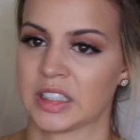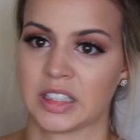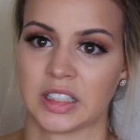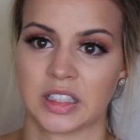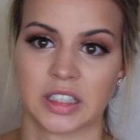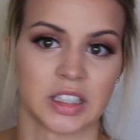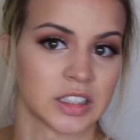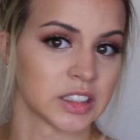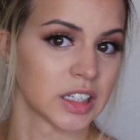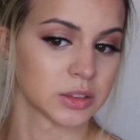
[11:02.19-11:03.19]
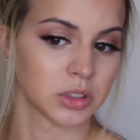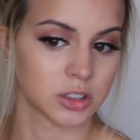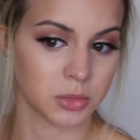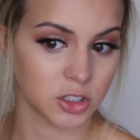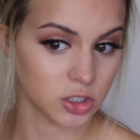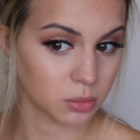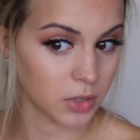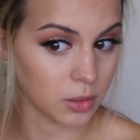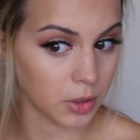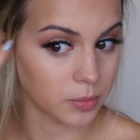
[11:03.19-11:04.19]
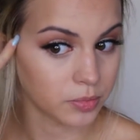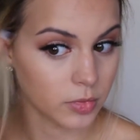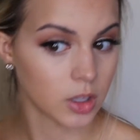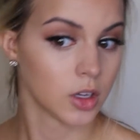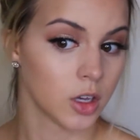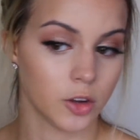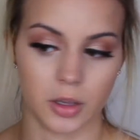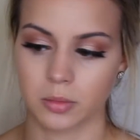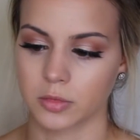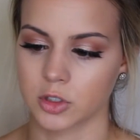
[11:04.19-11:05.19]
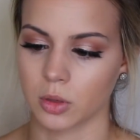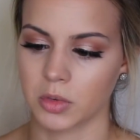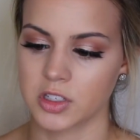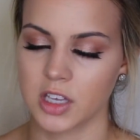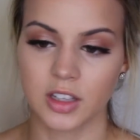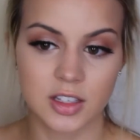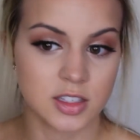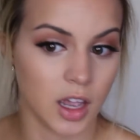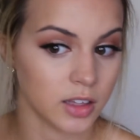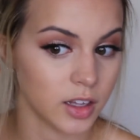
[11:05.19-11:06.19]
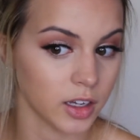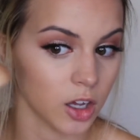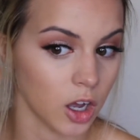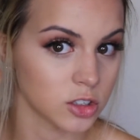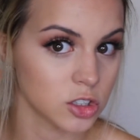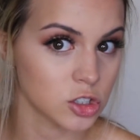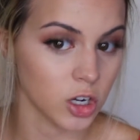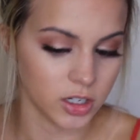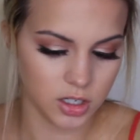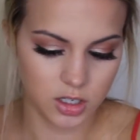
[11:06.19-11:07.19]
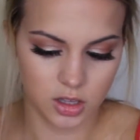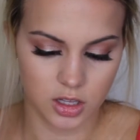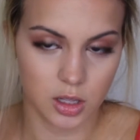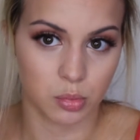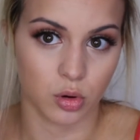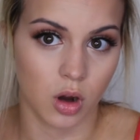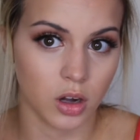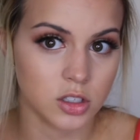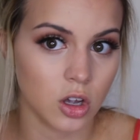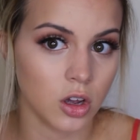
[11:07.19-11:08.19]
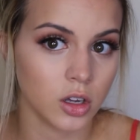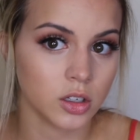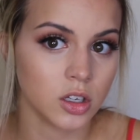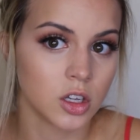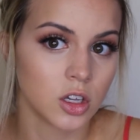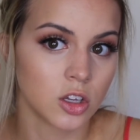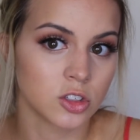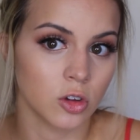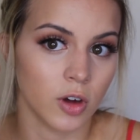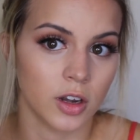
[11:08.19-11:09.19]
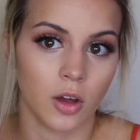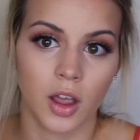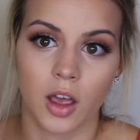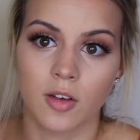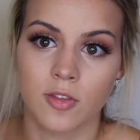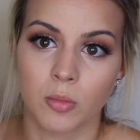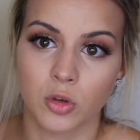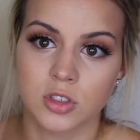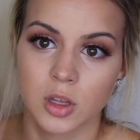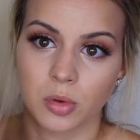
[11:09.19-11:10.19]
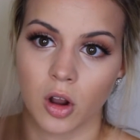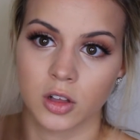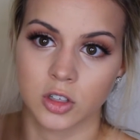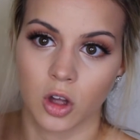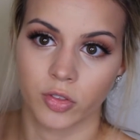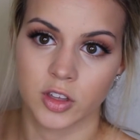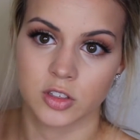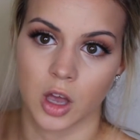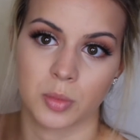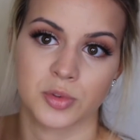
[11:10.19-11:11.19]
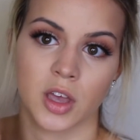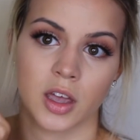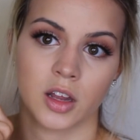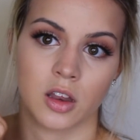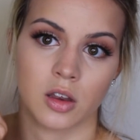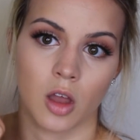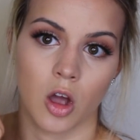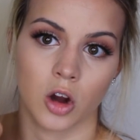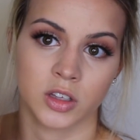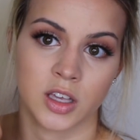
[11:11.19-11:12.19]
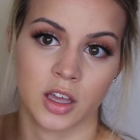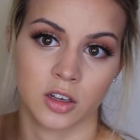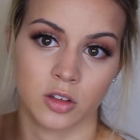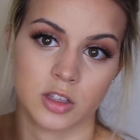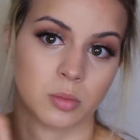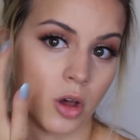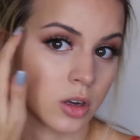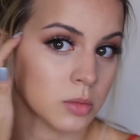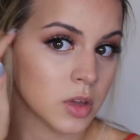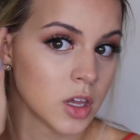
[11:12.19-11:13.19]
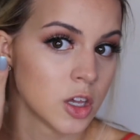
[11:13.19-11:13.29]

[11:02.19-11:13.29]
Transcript: I think that's way too much. But anyway. Okay, so I'm going to take that side that I concentrated the product on. So right now I have most of the product on this top side and hardly any on this bottom.